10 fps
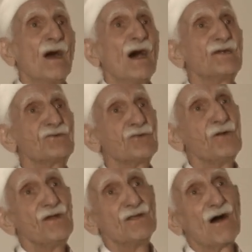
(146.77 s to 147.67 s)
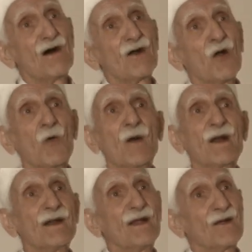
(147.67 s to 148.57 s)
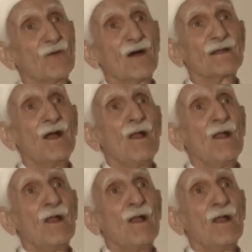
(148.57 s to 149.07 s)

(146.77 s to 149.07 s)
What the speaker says: Ashuidar Khwaranengat.